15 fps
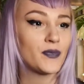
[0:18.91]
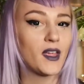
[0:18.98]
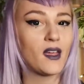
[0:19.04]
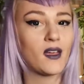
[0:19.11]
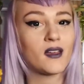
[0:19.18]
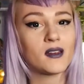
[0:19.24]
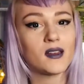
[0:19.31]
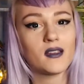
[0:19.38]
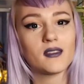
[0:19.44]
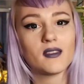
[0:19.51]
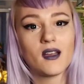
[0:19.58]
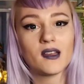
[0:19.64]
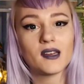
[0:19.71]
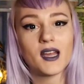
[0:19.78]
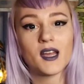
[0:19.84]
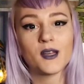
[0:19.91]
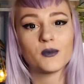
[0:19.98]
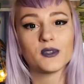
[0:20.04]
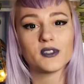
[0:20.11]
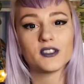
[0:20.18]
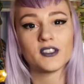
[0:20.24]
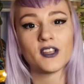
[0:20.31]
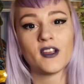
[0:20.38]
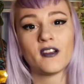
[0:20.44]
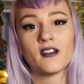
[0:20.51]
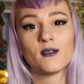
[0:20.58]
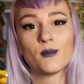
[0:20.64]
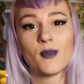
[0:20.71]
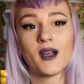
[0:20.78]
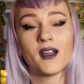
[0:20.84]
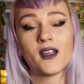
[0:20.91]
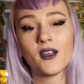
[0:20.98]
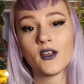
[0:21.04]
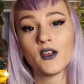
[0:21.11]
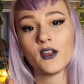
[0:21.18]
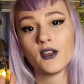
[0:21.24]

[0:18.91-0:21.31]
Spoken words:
and I thought I will share my